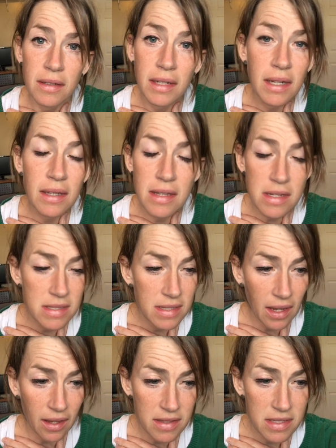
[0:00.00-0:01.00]
needless
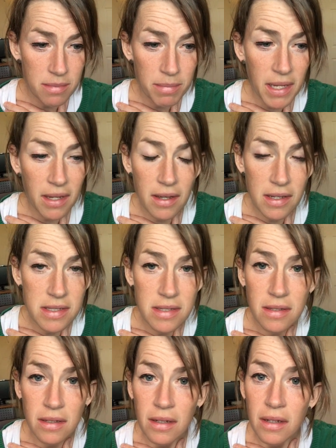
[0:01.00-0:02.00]
deaths, because
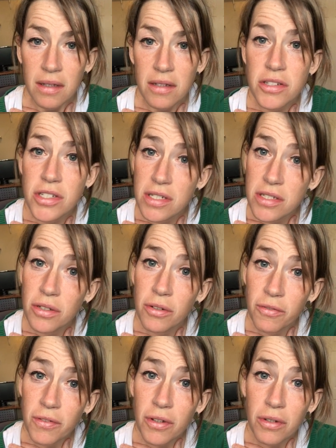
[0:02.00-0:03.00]
there's just
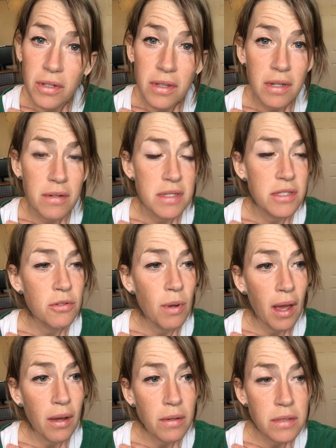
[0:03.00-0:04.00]
no food. There was
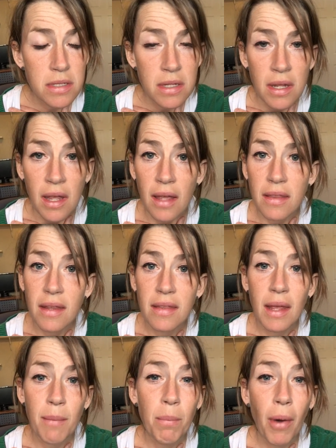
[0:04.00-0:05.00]
drought, and
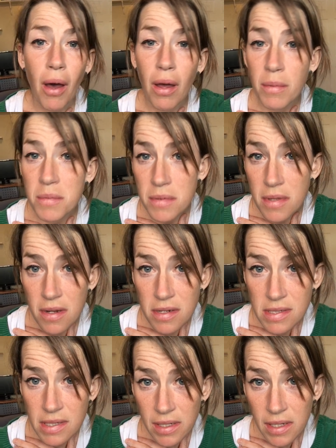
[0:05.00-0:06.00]
then they bombed their
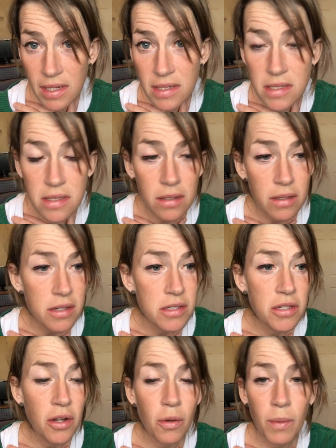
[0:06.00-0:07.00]
cities, so
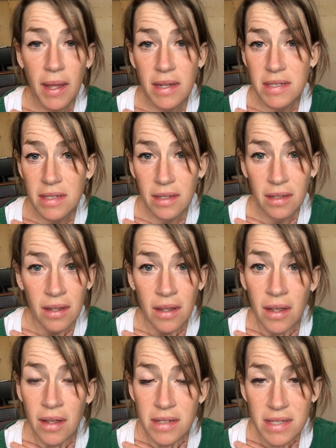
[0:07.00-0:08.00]
there's no way to
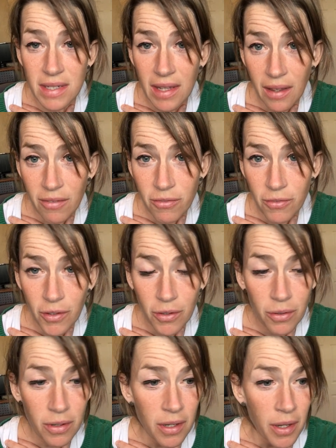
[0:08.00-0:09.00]
get
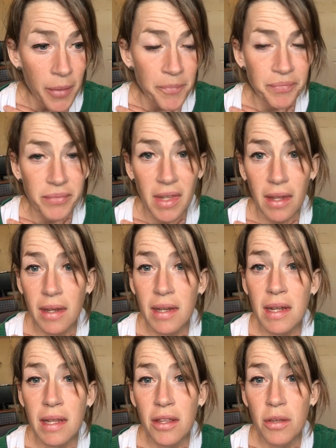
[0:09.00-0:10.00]
food.
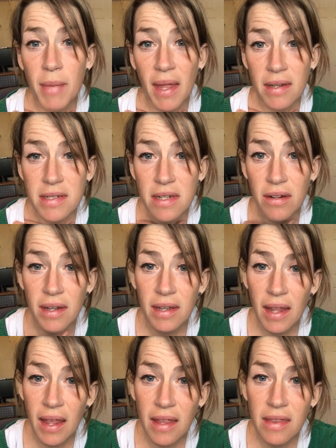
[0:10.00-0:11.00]
Any
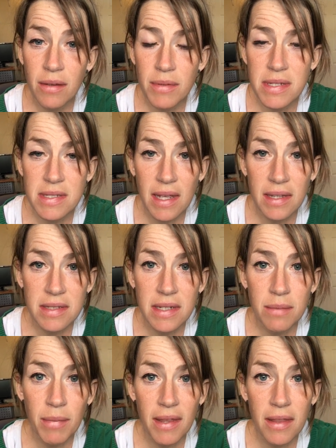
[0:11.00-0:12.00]
humanitarian aid that was sent
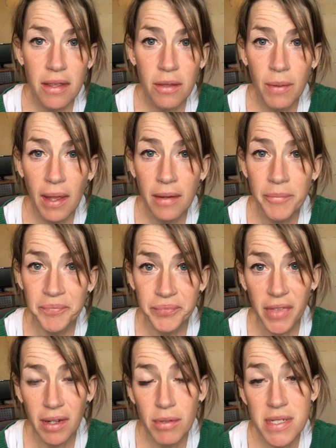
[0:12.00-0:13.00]
in by the UN,
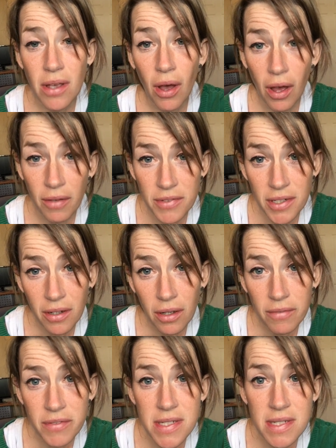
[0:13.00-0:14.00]
it was often
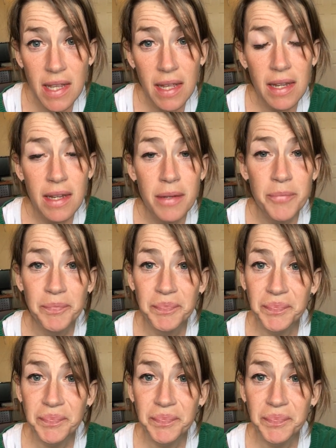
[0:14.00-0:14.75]
confiscated